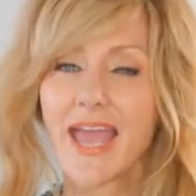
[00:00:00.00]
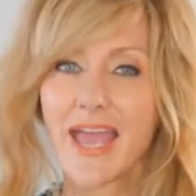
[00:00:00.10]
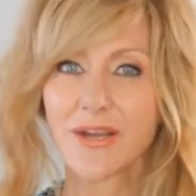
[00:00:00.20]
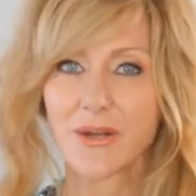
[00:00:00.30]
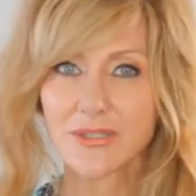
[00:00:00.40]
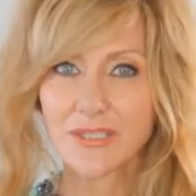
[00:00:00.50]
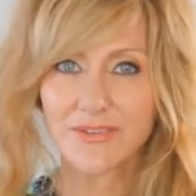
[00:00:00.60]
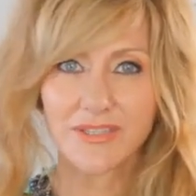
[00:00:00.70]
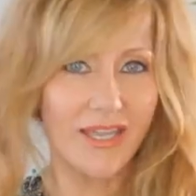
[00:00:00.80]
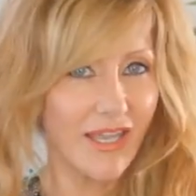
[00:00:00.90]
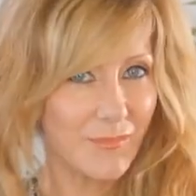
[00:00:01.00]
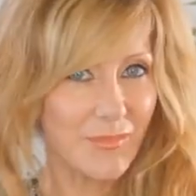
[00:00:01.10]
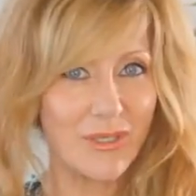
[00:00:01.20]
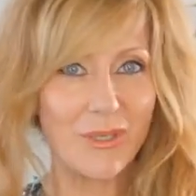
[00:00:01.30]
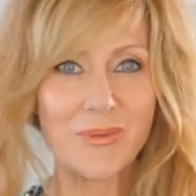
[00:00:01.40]
and I'll leave a link
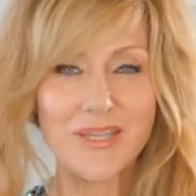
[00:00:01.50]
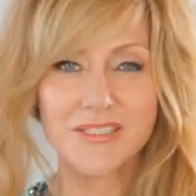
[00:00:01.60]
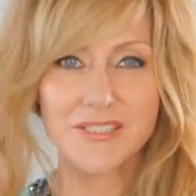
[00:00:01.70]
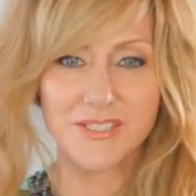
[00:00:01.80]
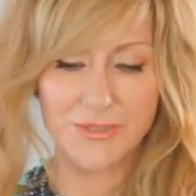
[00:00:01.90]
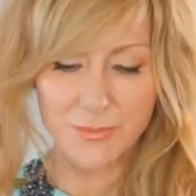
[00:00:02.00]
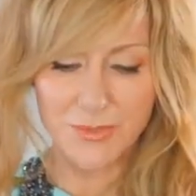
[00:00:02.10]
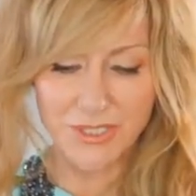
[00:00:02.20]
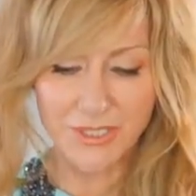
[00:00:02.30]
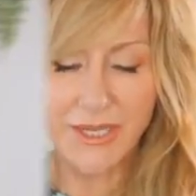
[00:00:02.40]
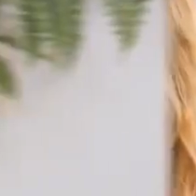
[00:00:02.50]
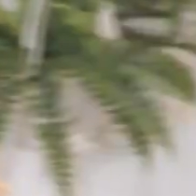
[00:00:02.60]
below in the description.